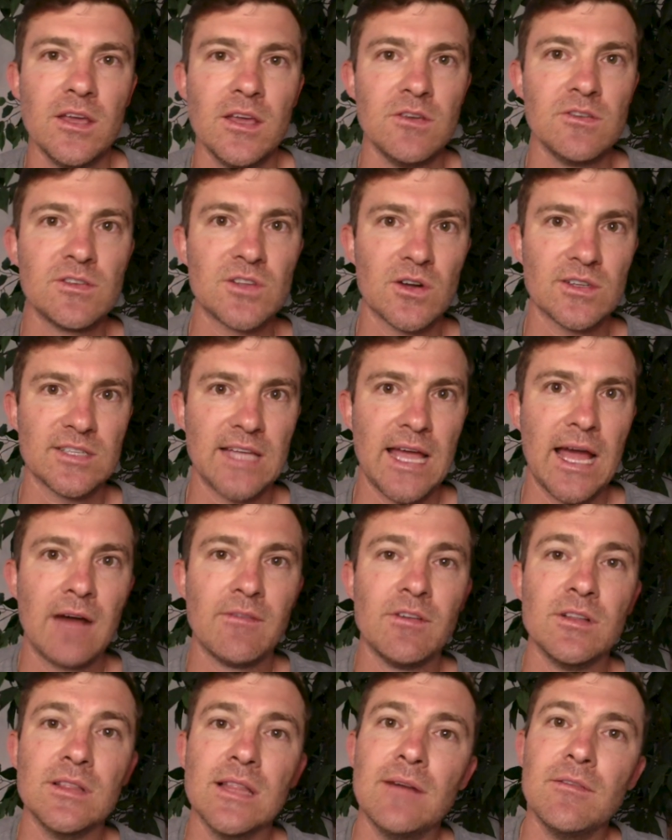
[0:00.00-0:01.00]
you start to
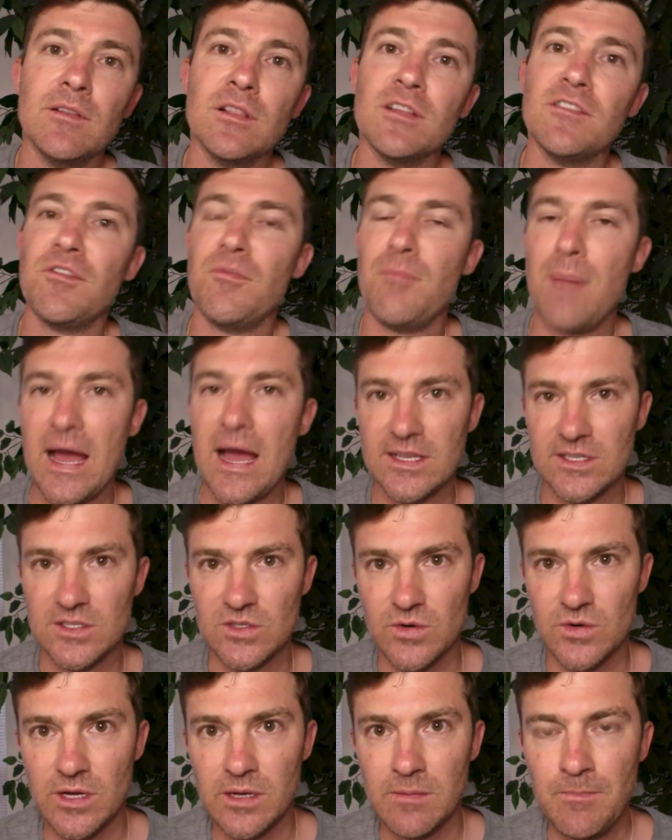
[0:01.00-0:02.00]
have a level of
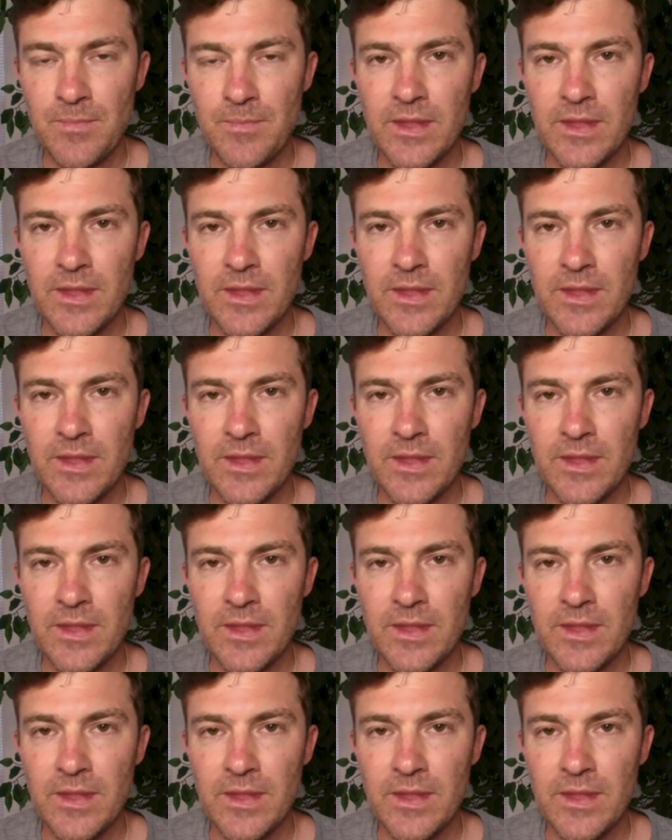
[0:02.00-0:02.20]
mastery